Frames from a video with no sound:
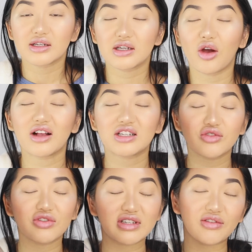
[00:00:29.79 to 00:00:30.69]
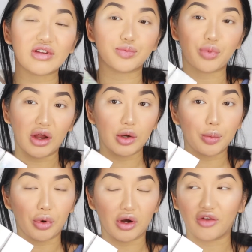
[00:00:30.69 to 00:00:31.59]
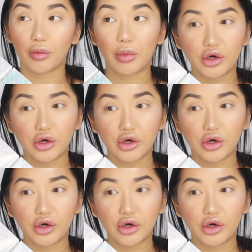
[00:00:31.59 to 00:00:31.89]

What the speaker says: So I just received this brand new product from